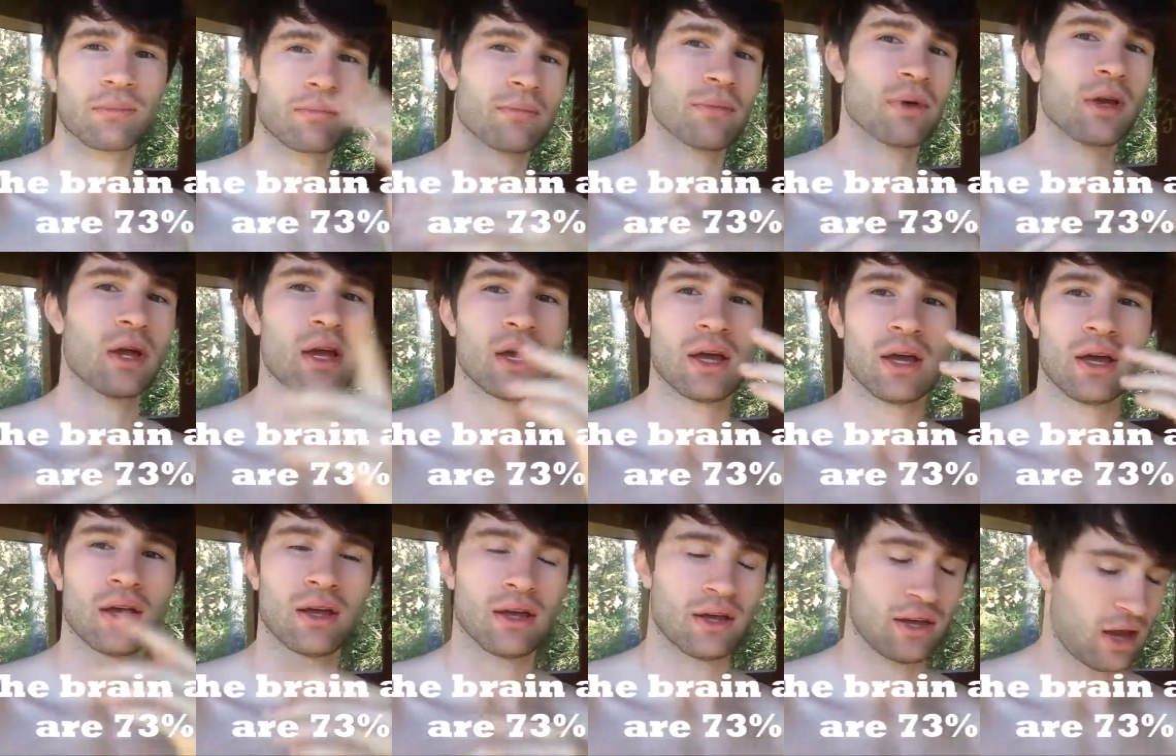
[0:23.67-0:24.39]
I'll,
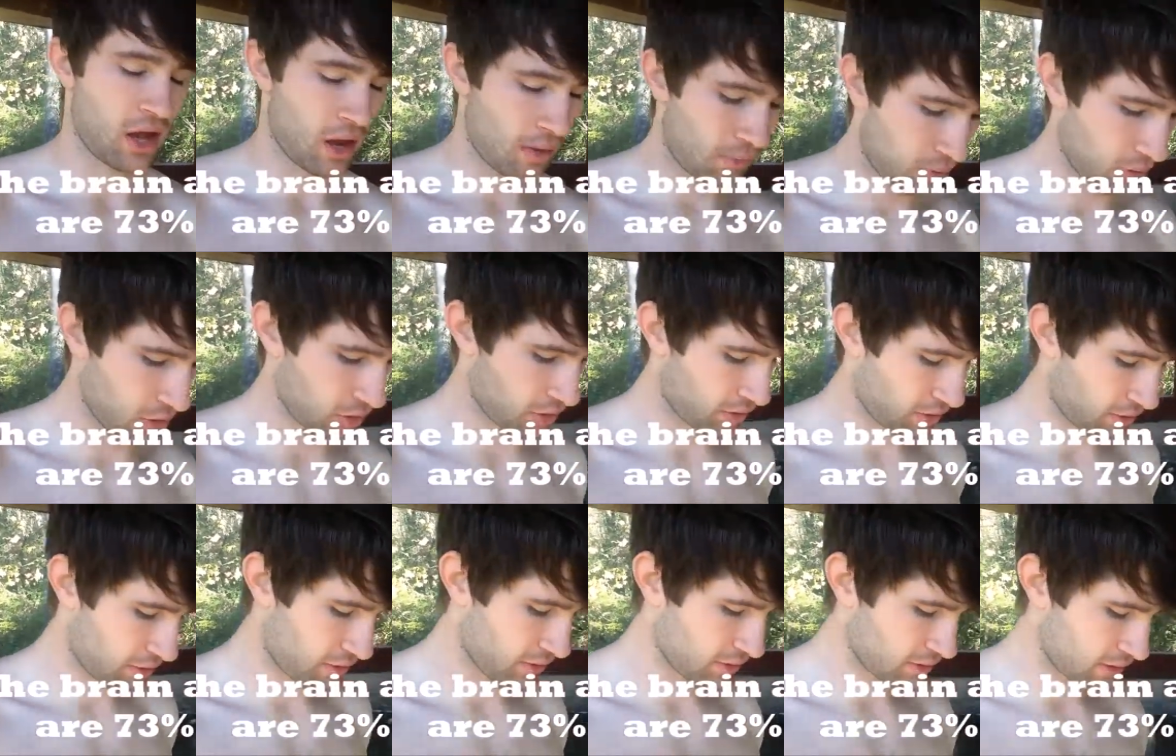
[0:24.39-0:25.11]
I'll put
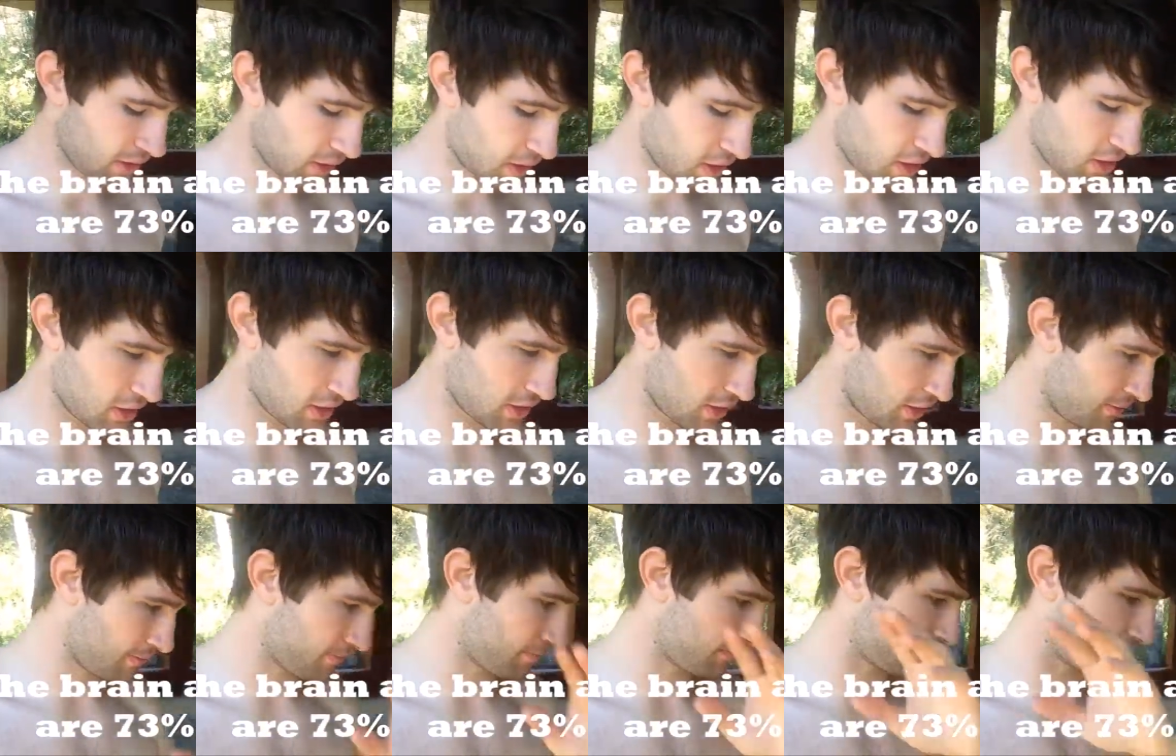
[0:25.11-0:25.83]
the
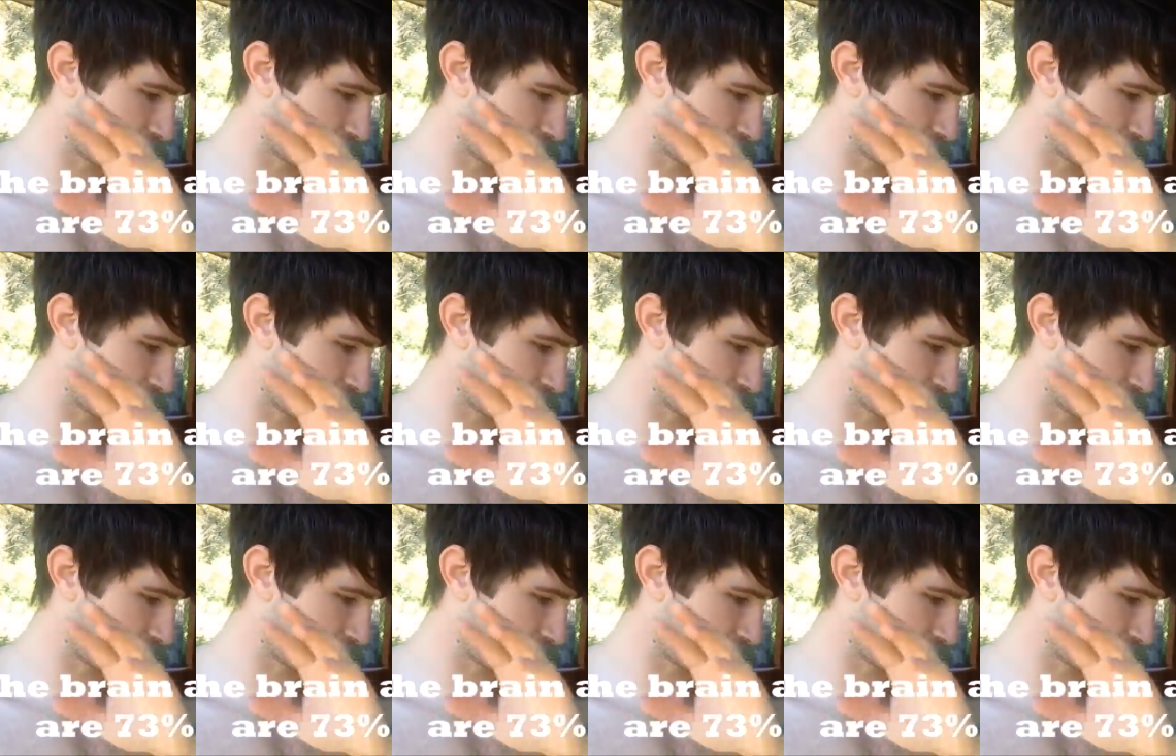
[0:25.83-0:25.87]
uh,